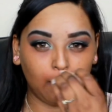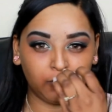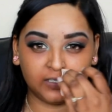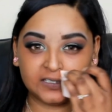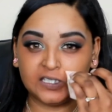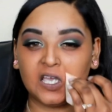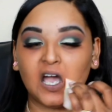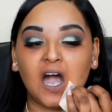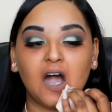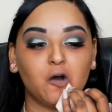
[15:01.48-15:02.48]
I want to see
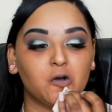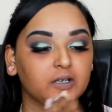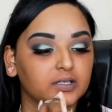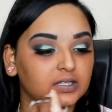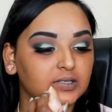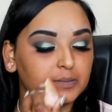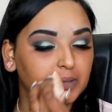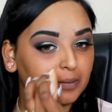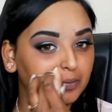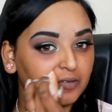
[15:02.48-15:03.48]
how good the
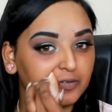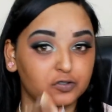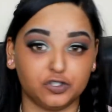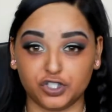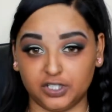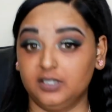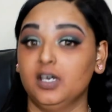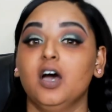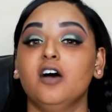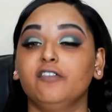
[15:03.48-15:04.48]
Makeup Revolution
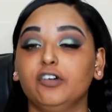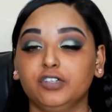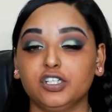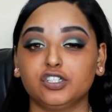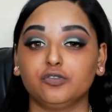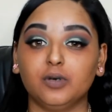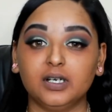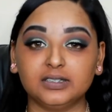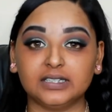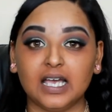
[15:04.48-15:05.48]
foundation
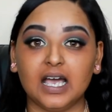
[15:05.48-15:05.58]
worked